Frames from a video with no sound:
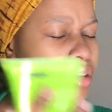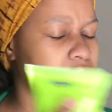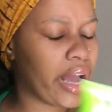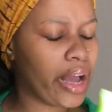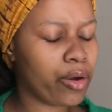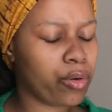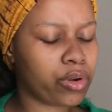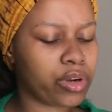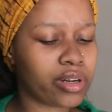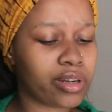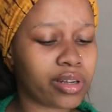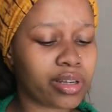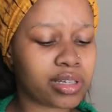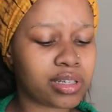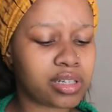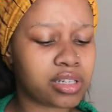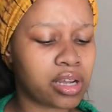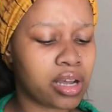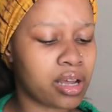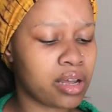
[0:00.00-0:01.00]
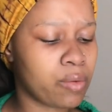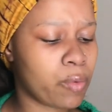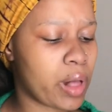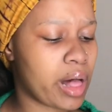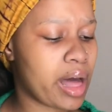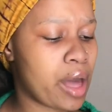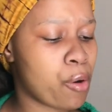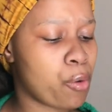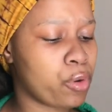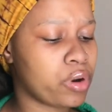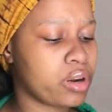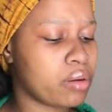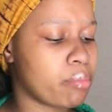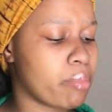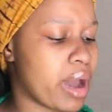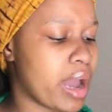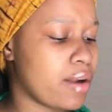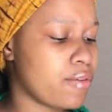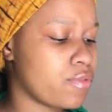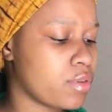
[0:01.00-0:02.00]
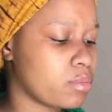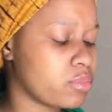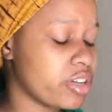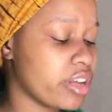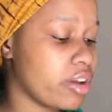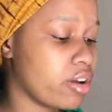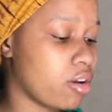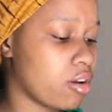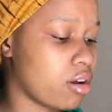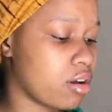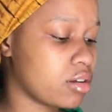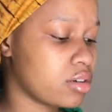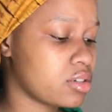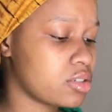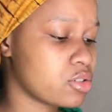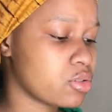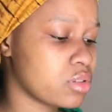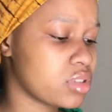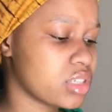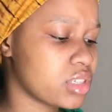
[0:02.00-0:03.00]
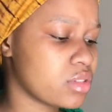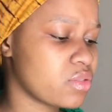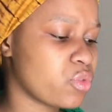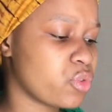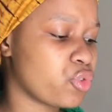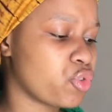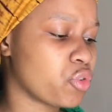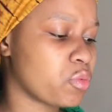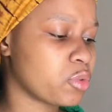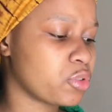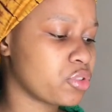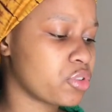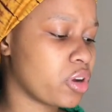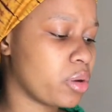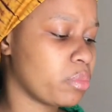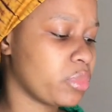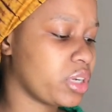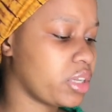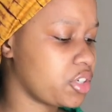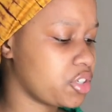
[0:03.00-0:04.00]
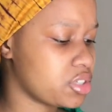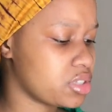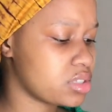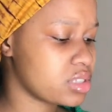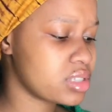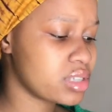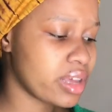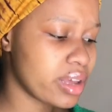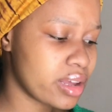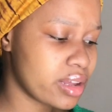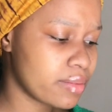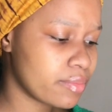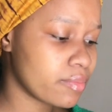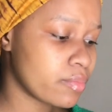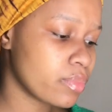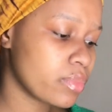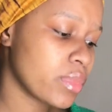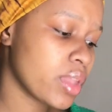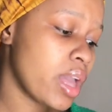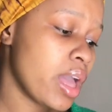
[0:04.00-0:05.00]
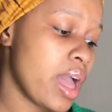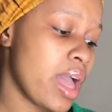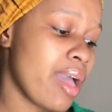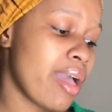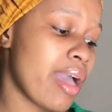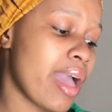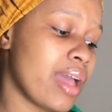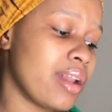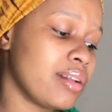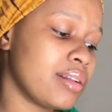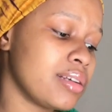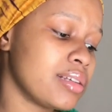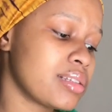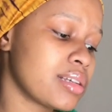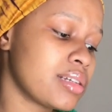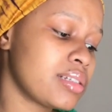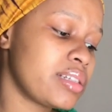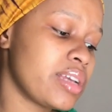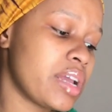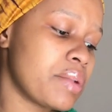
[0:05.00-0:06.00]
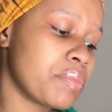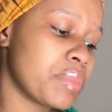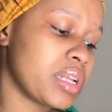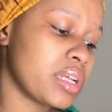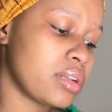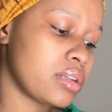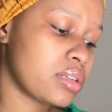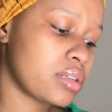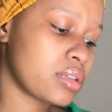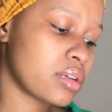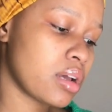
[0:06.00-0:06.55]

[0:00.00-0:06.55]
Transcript: I ordered mine from Take a Lot. So this is for normal to combination skin, and it is a 10